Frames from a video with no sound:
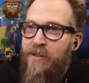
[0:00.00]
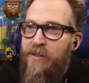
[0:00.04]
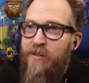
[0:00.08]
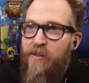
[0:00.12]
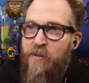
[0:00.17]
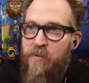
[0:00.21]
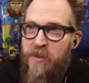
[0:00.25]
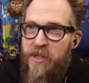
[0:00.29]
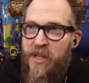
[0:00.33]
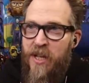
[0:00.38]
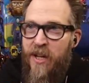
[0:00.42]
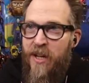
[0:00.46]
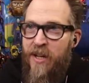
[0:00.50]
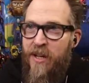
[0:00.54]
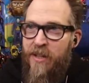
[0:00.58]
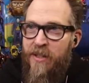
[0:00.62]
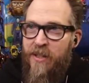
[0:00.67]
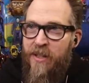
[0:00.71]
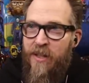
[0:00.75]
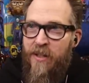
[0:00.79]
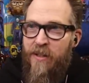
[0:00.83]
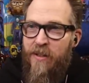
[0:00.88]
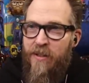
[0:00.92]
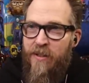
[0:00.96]
from saying
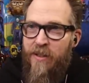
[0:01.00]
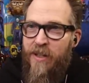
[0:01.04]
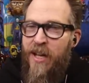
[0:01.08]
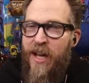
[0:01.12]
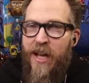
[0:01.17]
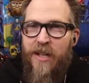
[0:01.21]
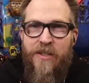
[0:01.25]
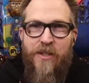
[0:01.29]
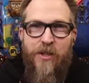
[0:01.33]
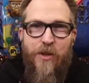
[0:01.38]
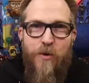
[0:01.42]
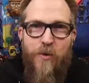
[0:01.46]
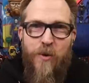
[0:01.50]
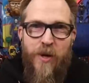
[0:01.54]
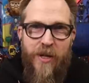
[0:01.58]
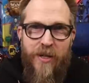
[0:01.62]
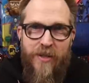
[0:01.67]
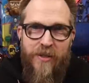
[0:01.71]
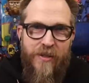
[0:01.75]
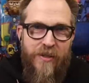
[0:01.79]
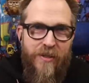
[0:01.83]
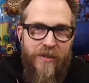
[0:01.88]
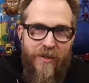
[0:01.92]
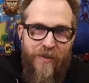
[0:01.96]
anything. You got two
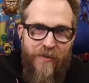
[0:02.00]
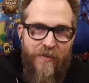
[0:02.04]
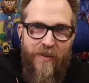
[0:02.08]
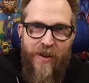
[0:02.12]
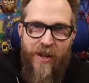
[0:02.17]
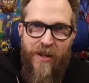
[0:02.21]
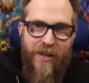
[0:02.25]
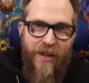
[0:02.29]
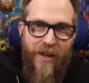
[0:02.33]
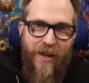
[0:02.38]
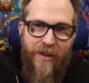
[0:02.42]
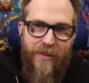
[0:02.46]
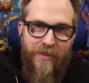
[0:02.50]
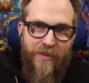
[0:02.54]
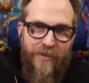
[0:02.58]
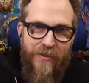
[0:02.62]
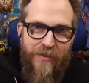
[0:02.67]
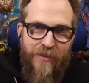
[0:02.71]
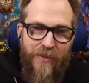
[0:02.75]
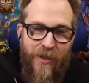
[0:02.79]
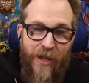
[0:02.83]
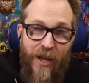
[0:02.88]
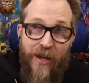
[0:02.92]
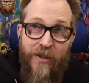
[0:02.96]
weeks. You find out.
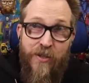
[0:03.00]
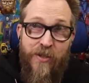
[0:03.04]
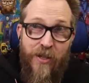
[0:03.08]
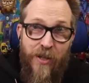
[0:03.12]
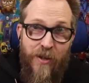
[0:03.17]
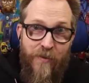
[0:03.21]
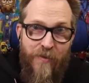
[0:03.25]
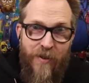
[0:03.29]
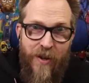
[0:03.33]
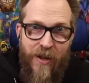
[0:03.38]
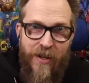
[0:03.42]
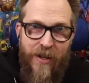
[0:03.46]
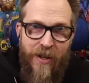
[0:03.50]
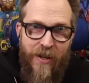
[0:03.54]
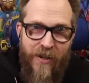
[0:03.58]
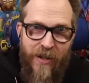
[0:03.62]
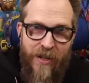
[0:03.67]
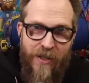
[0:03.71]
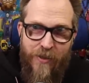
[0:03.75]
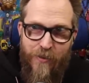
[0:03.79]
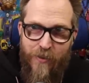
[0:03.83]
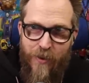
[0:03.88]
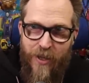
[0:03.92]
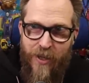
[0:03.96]
Actually, you find out
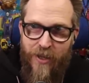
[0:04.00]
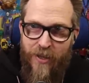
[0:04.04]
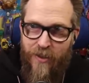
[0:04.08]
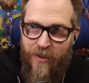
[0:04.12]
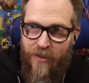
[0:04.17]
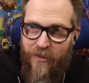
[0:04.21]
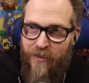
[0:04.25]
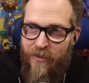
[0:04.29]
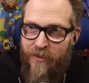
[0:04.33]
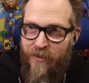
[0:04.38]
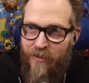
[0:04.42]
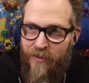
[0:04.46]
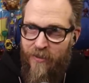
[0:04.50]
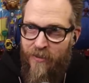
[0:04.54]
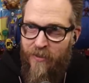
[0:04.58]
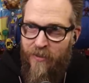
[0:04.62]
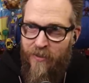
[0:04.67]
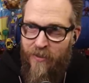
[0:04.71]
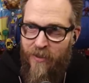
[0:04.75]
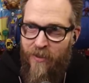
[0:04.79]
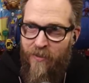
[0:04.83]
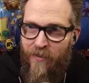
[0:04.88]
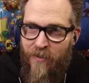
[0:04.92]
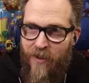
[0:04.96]
next week.
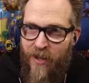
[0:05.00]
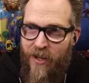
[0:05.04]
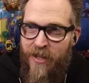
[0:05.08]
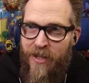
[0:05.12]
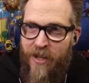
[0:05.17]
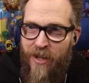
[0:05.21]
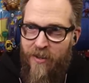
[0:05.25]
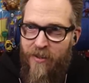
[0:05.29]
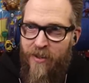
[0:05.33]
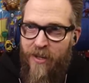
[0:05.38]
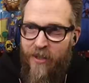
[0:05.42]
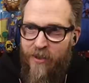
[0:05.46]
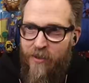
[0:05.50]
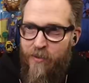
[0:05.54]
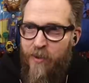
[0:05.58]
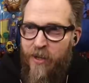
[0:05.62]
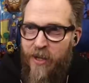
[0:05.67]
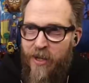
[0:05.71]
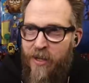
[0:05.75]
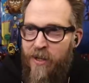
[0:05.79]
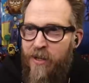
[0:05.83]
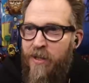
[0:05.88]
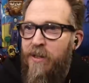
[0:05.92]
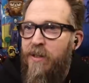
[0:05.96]
You find out next
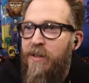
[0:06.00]
week.